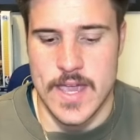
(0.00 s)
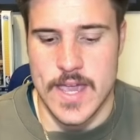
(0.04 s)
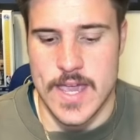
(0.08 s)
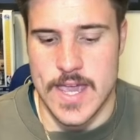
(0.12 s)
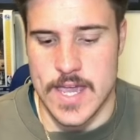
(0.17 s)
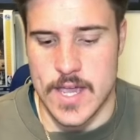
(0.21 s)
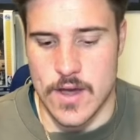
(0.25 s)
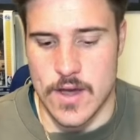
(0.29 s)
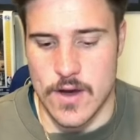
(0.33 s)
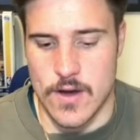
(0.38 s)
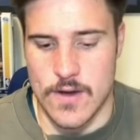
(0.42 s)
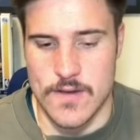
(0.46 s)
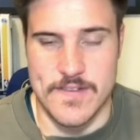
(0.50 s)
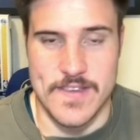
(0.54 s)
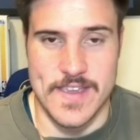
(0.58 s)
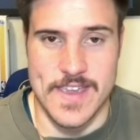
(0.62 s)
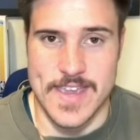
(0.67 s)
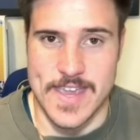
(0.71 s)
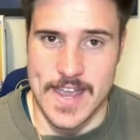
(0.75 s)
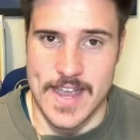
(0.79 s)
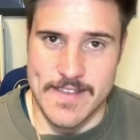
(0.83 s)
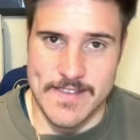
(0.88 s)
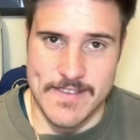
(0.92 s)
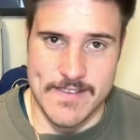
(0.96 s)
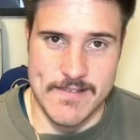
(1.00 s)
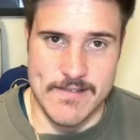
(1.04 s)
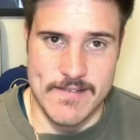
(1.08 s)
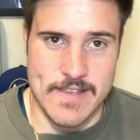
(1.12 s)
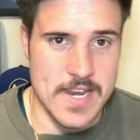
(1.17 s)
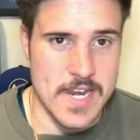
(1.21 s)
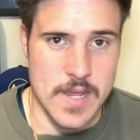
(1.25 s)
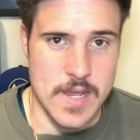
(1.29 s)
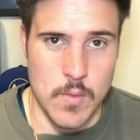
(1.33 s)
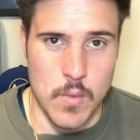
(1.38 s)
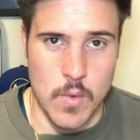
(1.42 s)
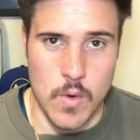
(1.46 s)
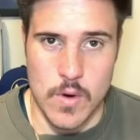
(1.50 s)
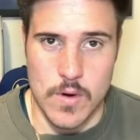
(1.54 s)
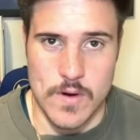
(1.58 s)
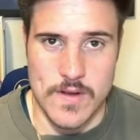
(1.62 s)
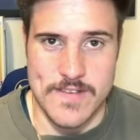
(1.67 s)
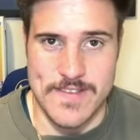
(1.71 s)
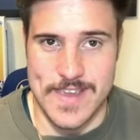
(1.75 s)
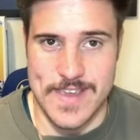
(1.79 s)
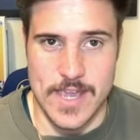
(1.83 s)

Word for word: He goes and gets Lindy Waters.